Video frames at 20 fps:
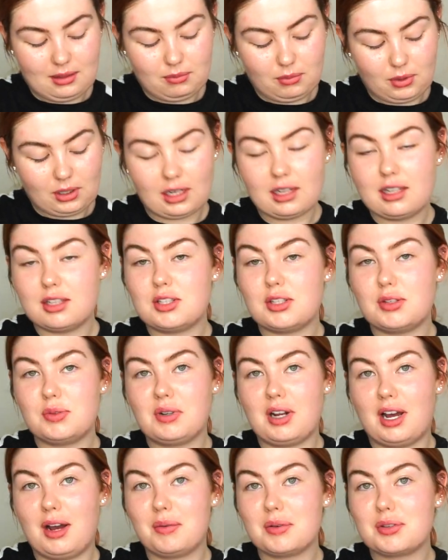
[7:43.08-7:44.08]
what I do
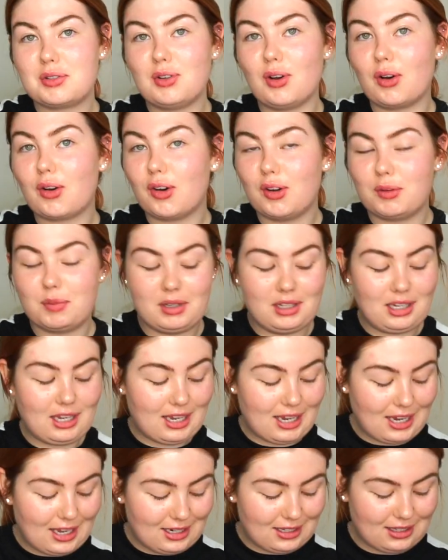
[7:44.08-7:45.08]
now is not going to be
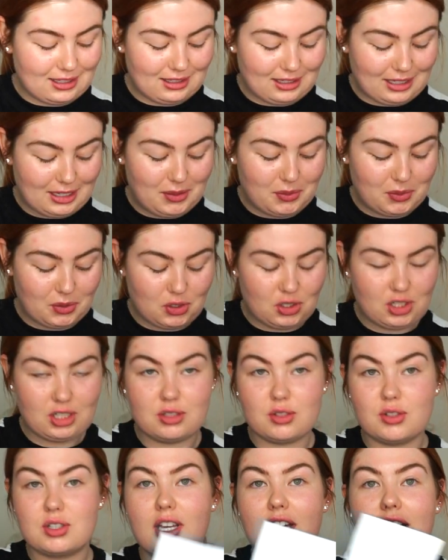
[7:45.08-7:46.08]
anything like what she
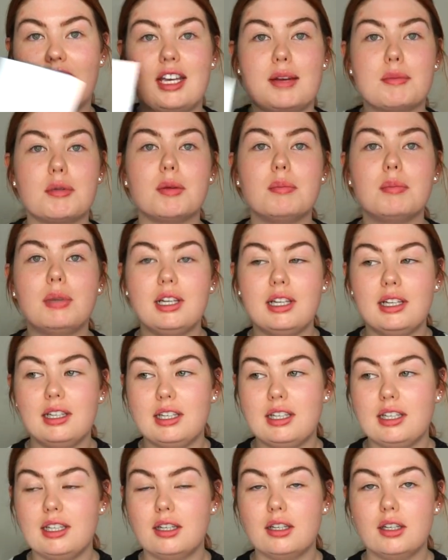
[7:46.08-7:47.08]
does, and I am
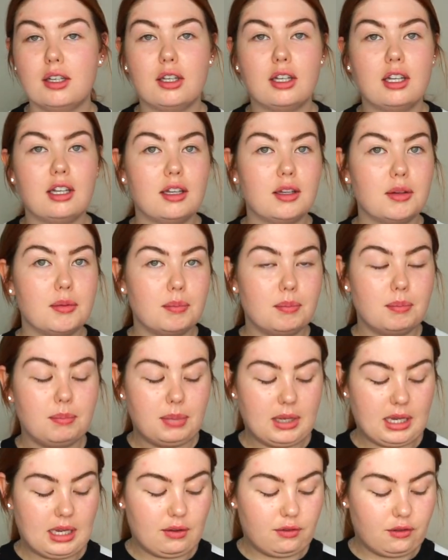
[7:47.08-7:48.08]
completely
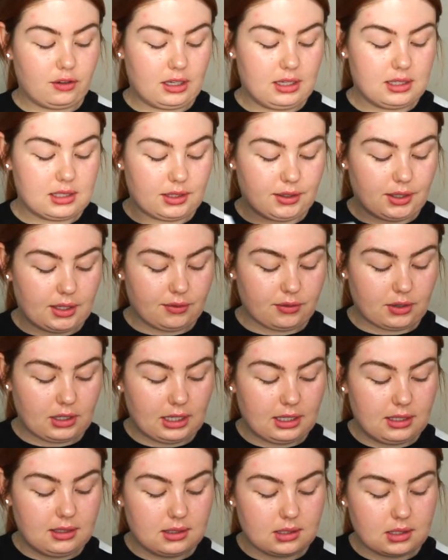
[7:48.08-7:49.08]
barefaced. I have
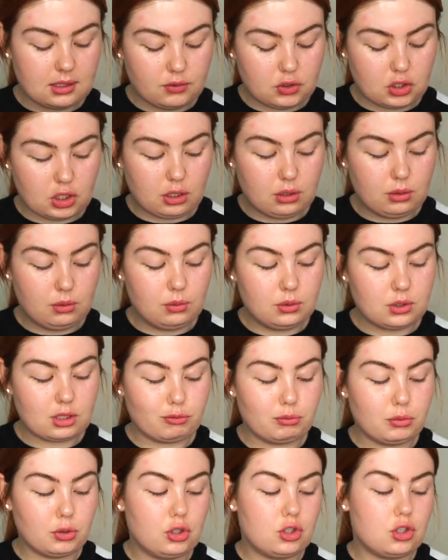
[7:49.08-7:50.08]
cleansed, I've toned,
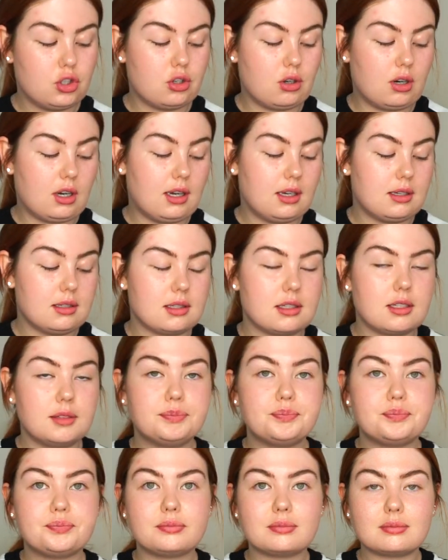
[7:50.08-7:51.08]
I've moisturised.
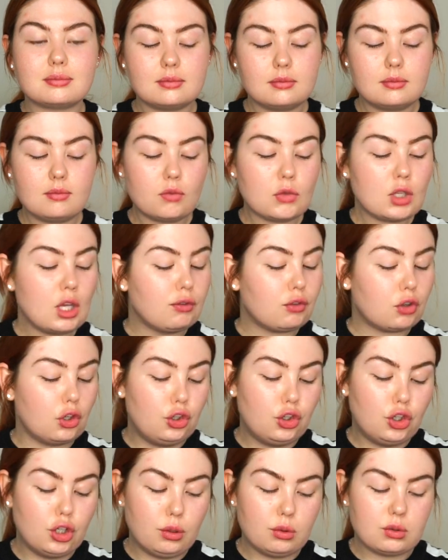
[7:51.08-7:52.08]
I've got
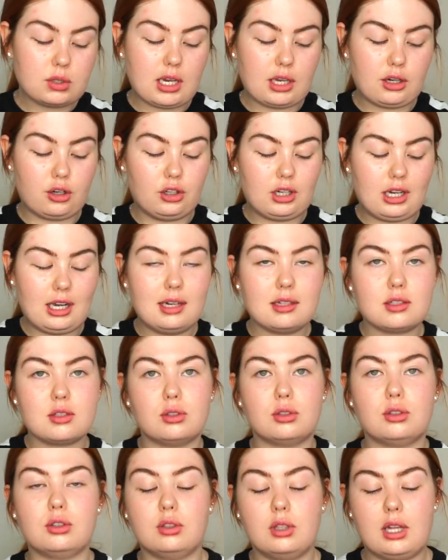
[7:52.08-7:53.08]
no tan on at
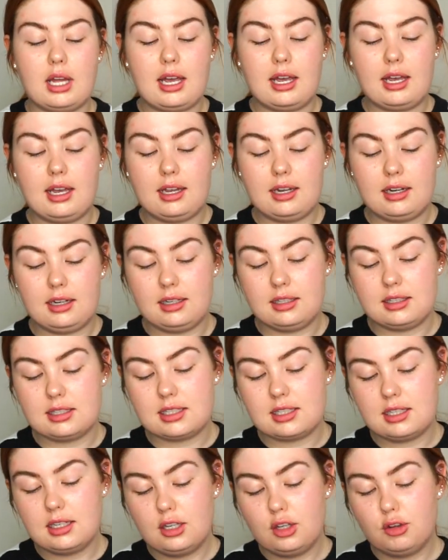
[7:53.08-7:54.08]
all,
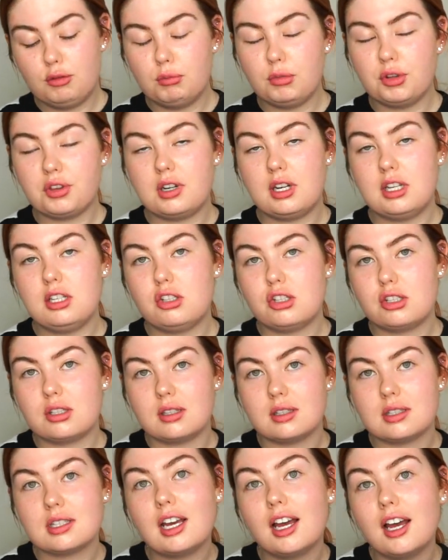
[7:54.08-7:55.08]
and Mother Nature's
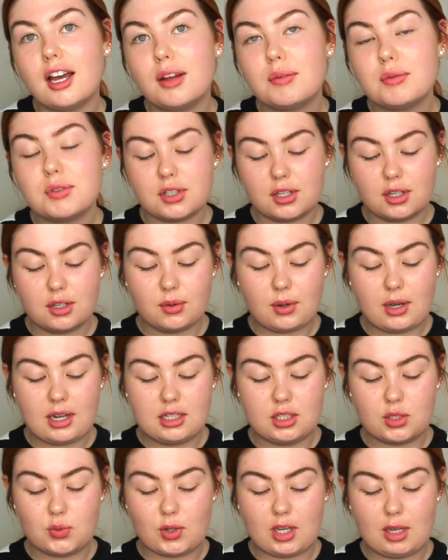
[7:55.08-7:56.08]
in tan, so
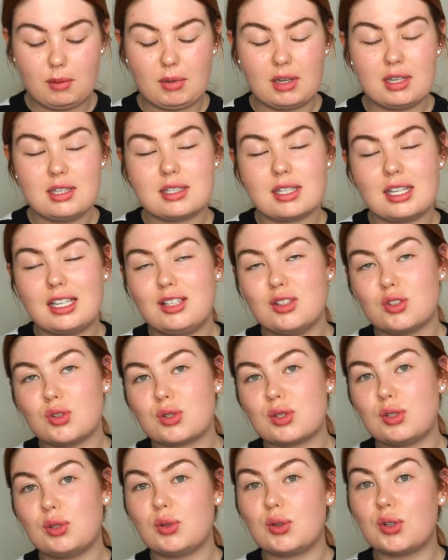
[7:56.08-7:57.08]
hence why my skin
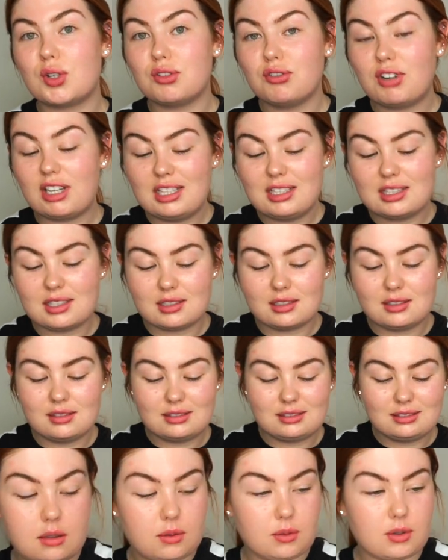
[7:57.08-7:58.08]
doesn't look great.
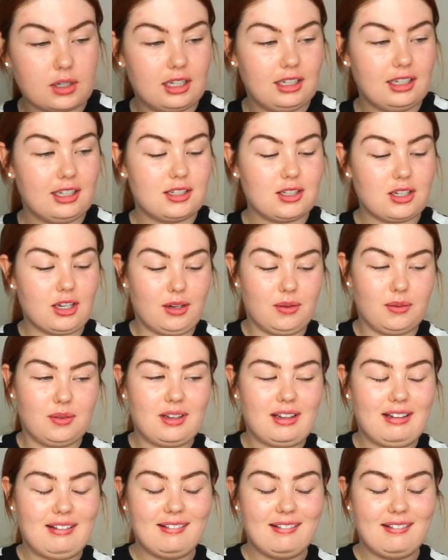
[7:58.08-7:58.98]
Okay, let's go.